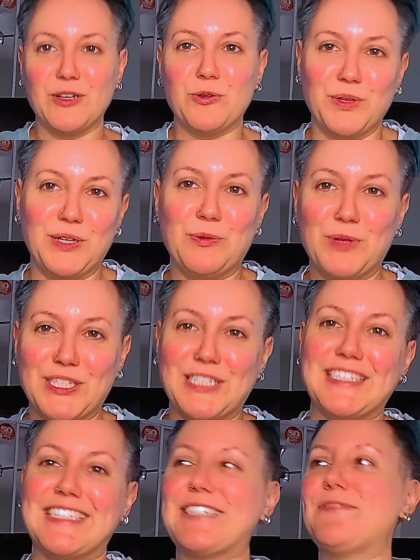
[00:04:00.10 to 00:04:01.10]
Green
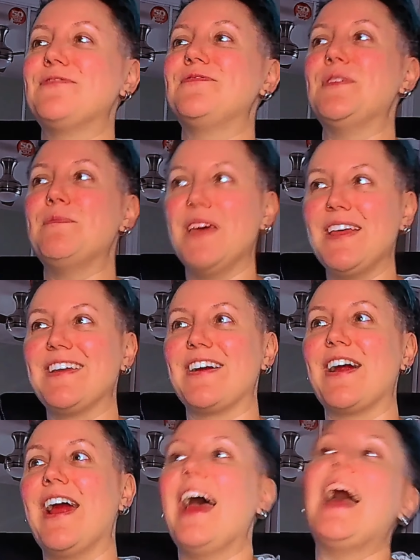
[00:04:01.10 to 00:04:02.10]
Witches familiar.